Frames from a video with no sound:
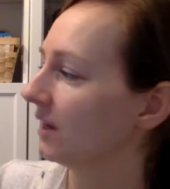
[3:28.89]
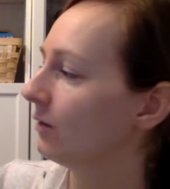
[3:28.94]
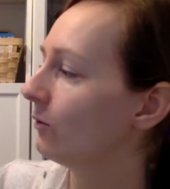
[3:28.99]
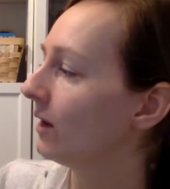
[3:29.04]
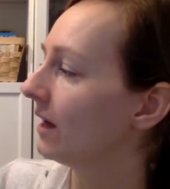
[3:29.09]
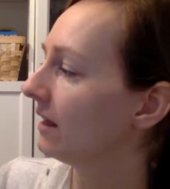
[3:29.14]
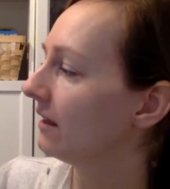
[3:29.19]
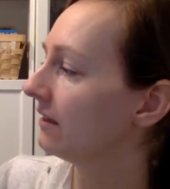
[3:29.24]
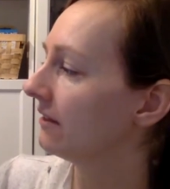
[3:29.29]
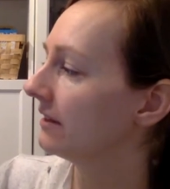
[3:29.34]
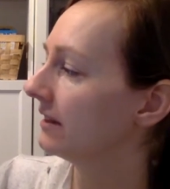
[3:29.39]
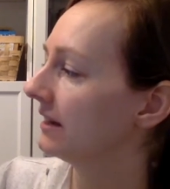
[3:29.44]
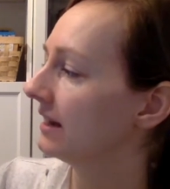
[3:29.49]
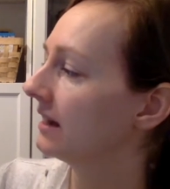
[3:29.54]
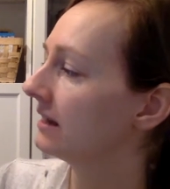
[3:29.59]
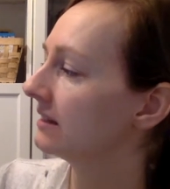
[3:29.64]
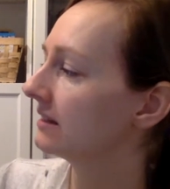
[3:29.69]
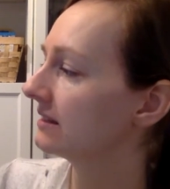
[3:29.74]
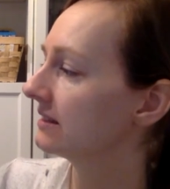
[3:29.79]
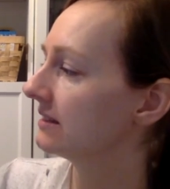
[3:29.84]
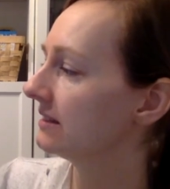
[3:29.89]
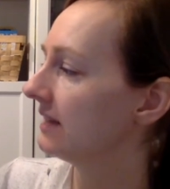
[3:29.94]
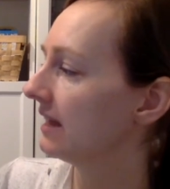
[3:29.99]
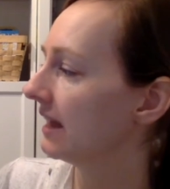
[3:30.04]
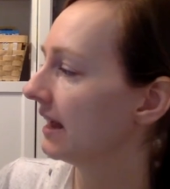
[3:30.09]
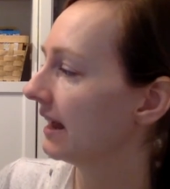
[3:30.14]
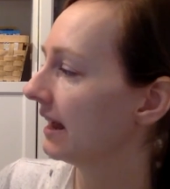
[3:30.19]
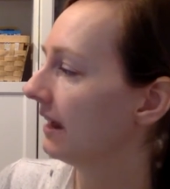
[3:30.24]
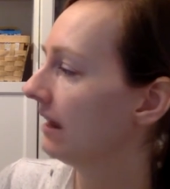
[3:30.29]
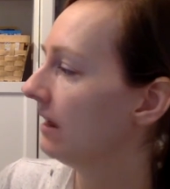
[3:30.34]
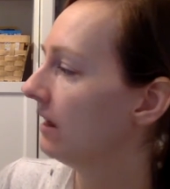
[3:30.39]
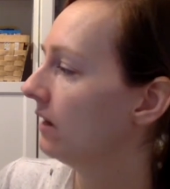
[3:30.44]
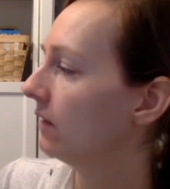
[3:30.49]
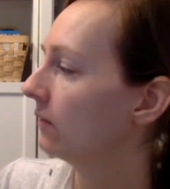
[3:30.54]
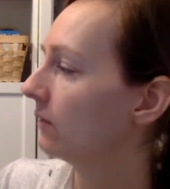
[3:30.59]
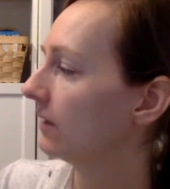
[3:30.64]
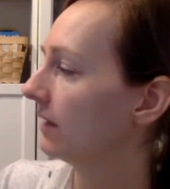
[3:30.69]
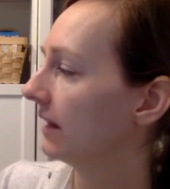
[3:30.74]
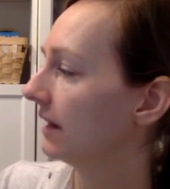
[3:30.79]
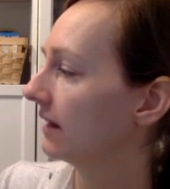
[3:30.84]
Well, the next day,
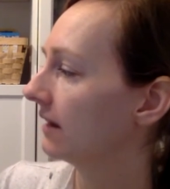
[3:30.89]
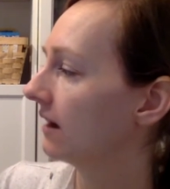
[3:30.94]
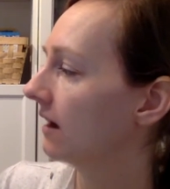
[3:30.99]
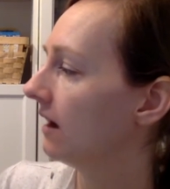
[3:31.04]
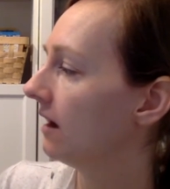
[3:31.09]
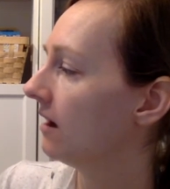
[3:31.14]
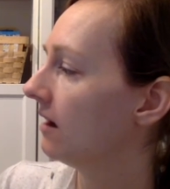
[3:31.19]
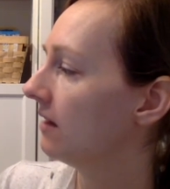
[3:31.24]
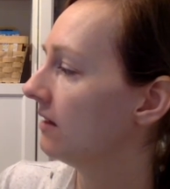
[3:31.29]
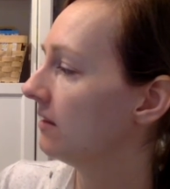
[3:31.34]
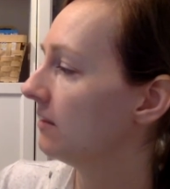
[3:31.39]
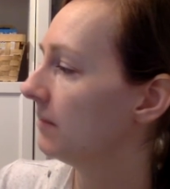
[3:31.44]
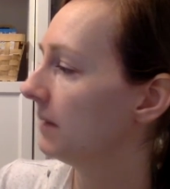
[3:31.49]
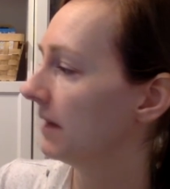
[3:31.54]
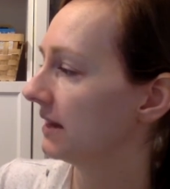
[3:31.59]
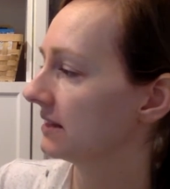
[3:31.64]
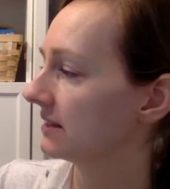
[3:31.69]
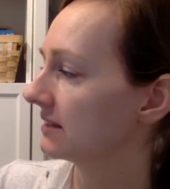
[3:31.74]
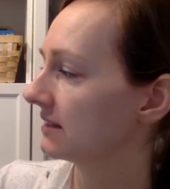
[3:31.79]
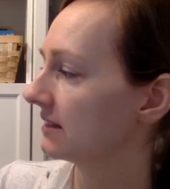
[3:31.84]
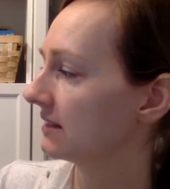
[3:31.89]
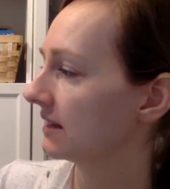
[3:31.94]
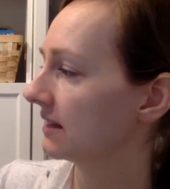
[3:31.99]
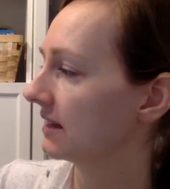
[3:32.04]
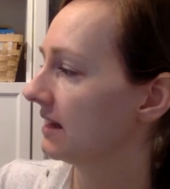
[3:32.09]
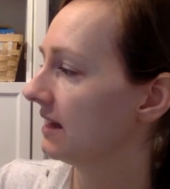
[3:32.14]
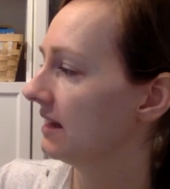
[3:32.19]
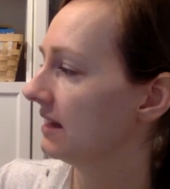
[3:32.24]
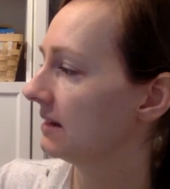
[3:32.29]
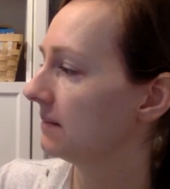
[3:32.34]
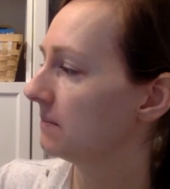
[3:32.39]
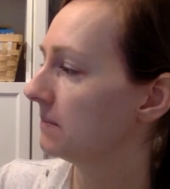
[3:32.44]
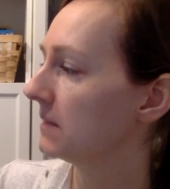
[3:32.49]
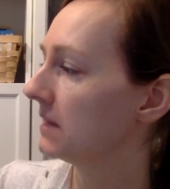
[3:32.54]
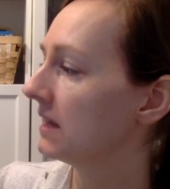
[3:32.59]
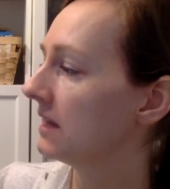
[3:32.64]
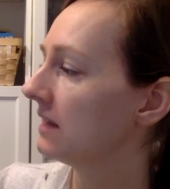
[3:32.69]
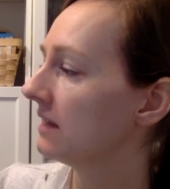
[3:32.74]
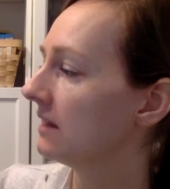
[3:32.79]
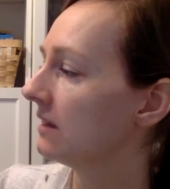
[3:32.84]
when I got on the bus, the kid
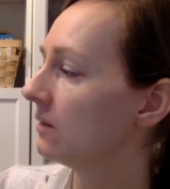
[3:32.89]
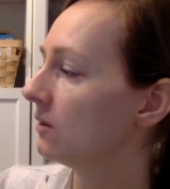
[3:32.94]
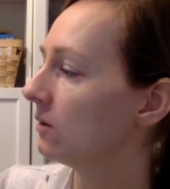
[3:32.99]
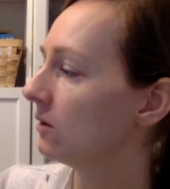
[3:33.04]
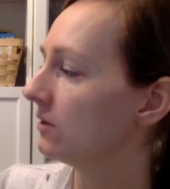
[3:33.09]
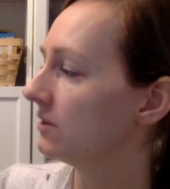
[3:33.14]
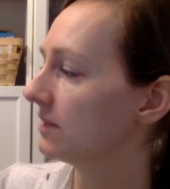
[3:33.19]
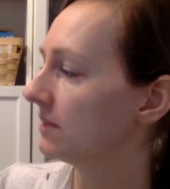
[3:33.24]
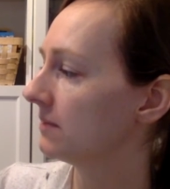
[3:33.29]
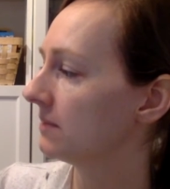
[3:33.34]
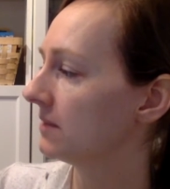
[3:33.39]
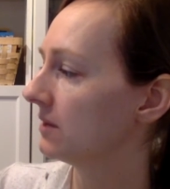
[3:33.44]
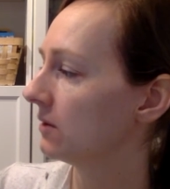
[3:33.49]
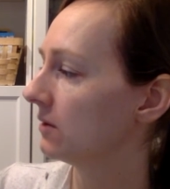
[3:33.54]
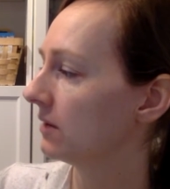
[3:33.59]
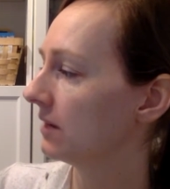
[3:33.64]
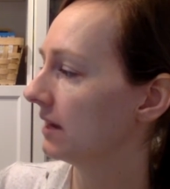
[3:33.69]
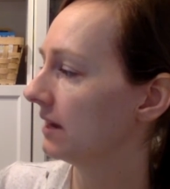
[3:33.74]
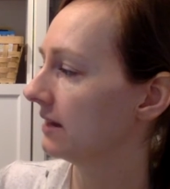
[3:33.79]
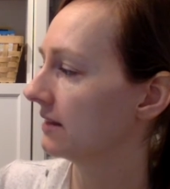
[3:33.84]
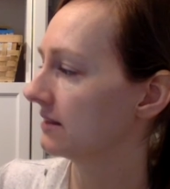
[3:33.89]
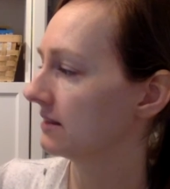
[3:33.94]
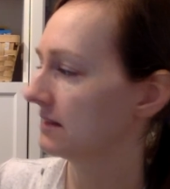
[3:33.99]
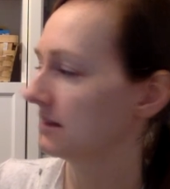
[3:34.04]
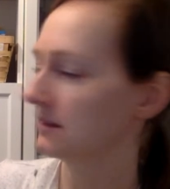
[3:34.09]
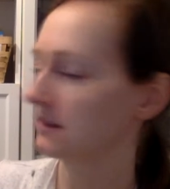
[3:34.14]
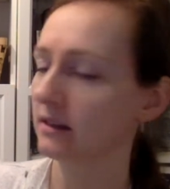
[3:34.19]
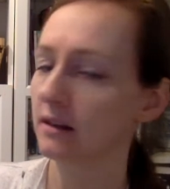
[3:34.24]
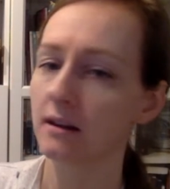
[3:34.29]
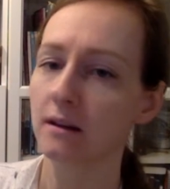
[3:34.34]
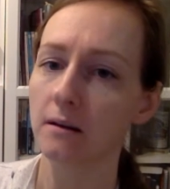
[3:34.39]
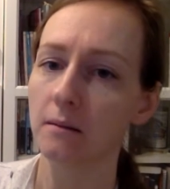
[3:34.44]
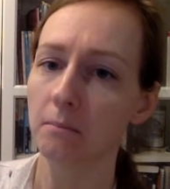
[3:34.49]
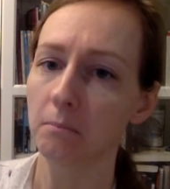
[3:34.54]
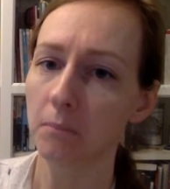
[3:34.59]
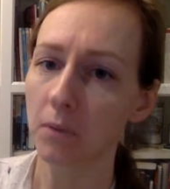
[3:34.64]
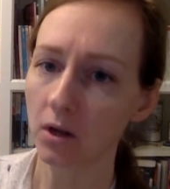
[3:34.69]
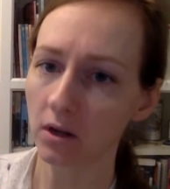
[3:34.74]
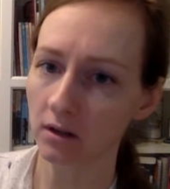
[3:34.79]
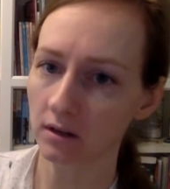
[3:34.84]
immediately holds up Yoda and says,
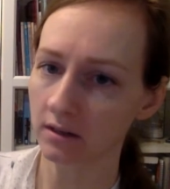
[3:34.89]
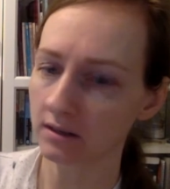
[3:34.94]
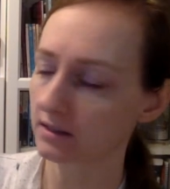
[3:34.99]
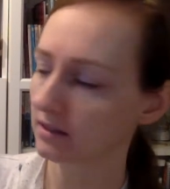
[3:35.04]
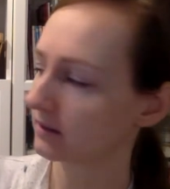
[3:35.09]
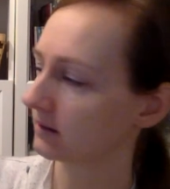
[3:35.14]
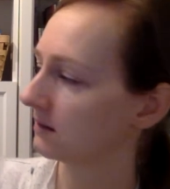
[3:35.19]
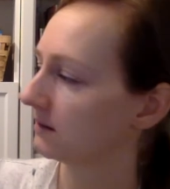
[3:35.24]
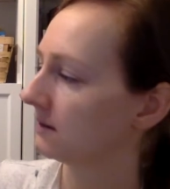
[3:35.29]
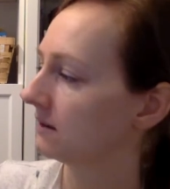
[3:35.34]
Mulked.